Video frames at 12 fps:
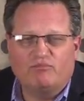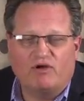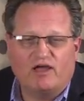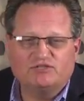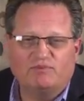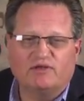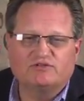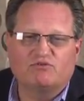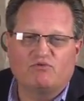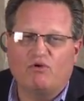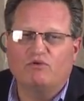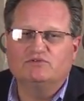prospects
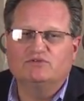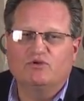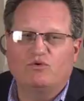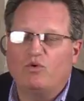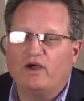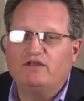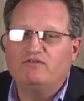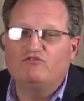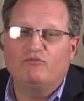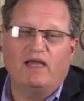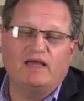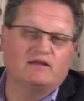grows quite
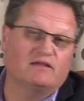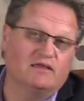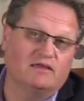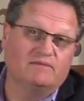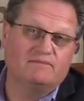dramatically.